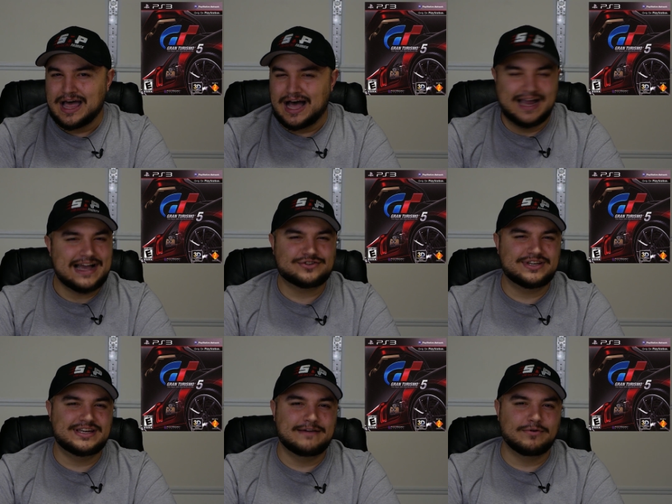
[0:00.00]
I
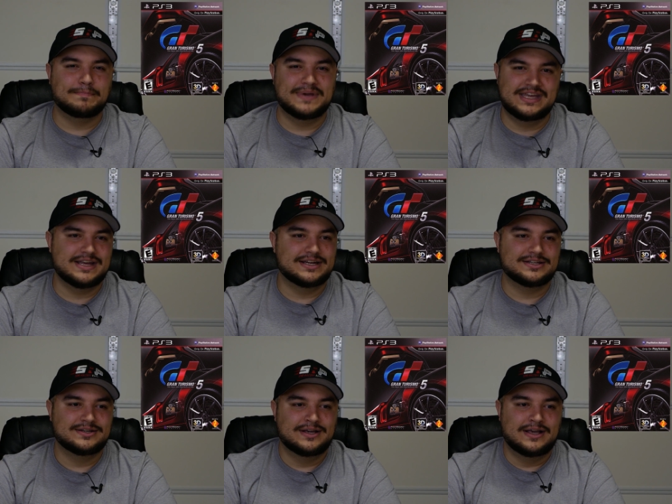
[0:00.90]
actually never beat it.
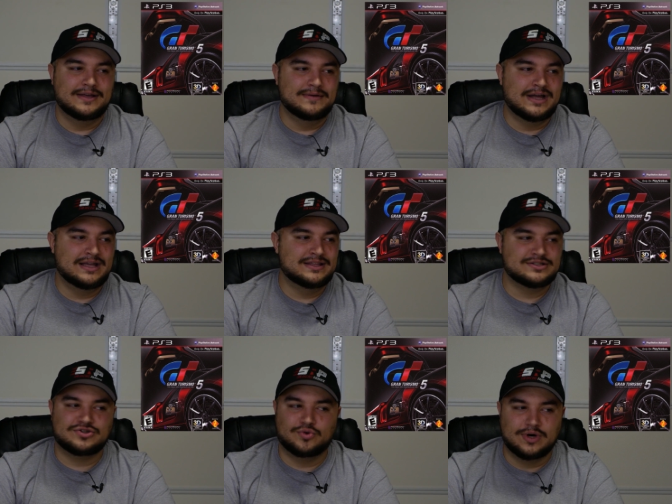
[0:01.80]
Uh, the
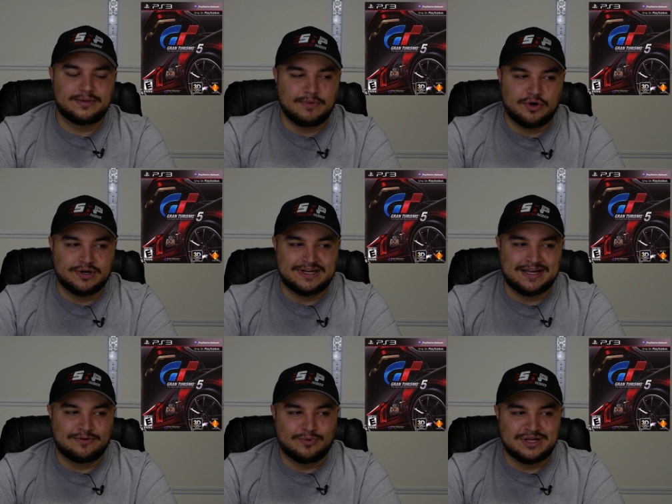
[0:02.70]
story mode in
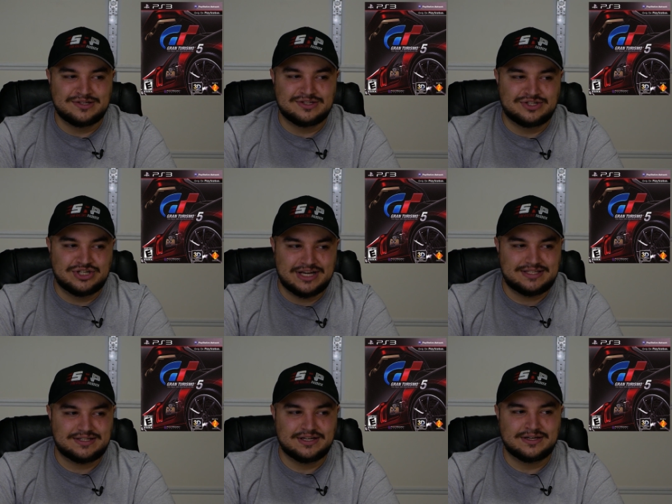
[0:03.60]
it was
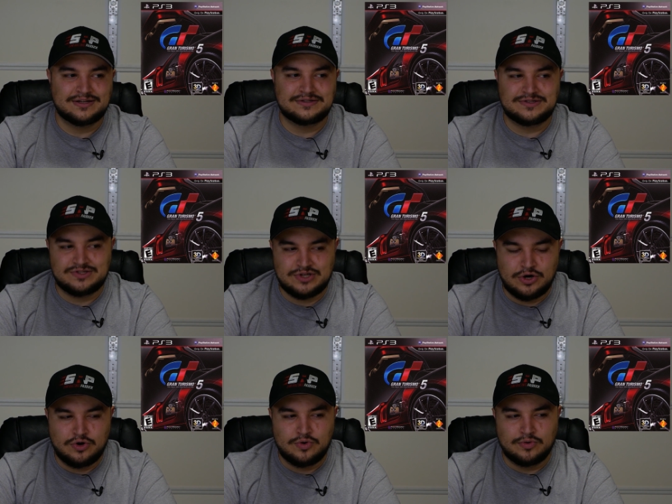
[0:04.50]
just
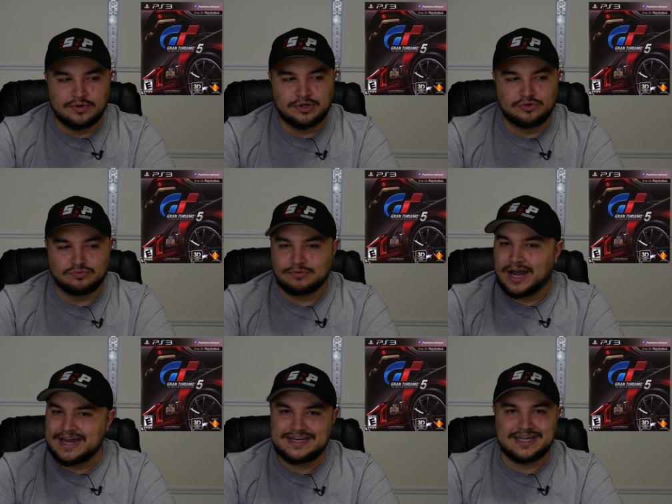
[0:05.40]
so
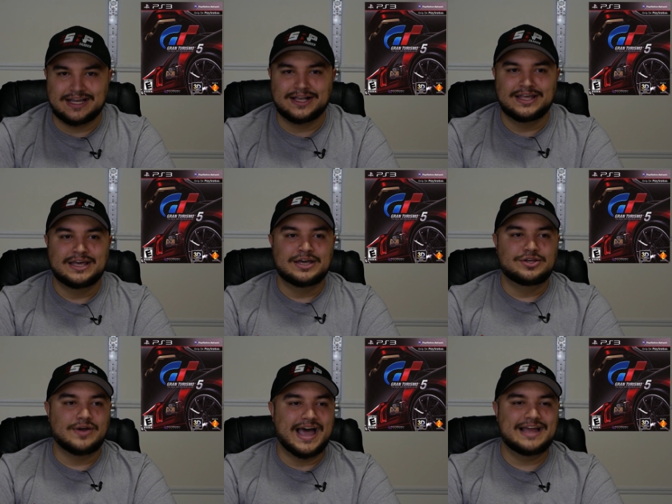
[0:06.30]
grinding.
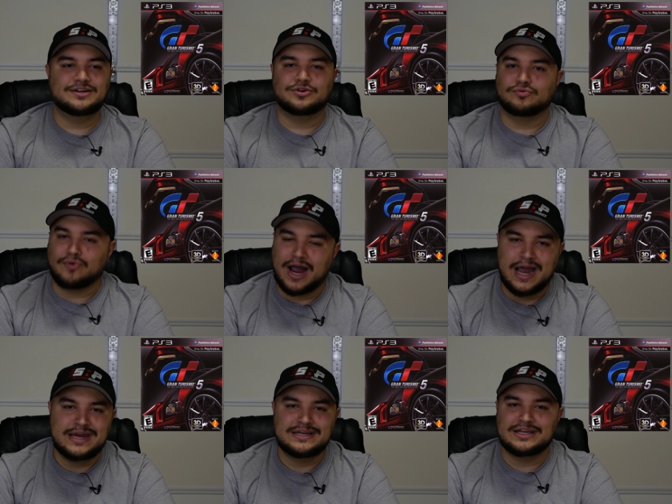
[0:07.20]
You had to
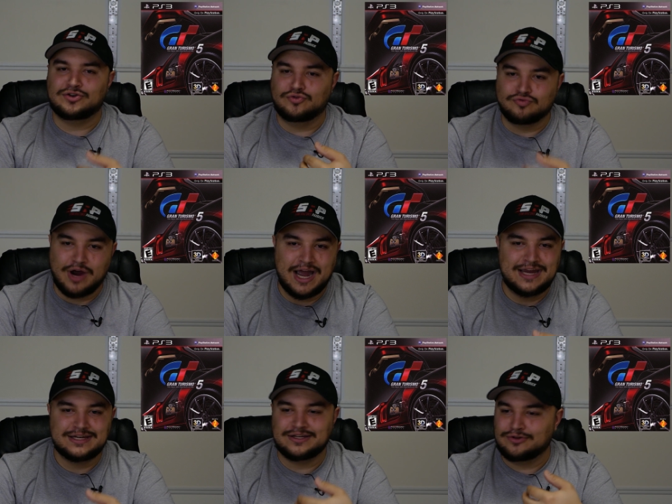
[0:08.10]
grind and
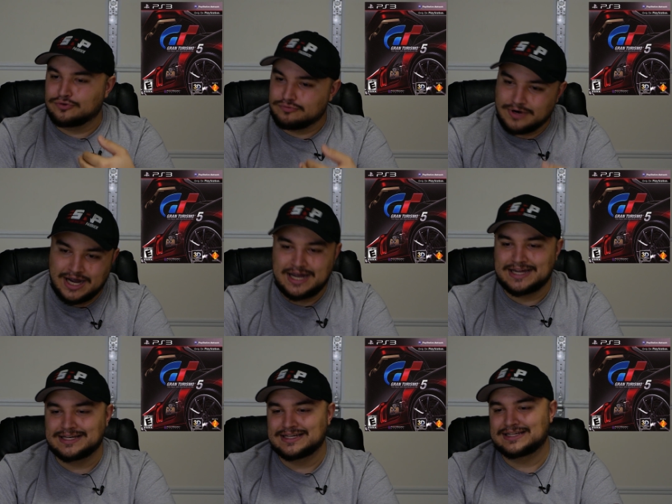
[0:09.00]
grind and
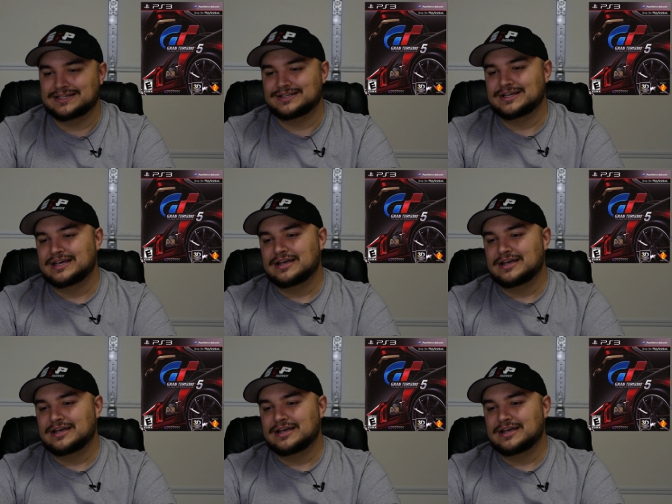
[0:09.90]
grind, and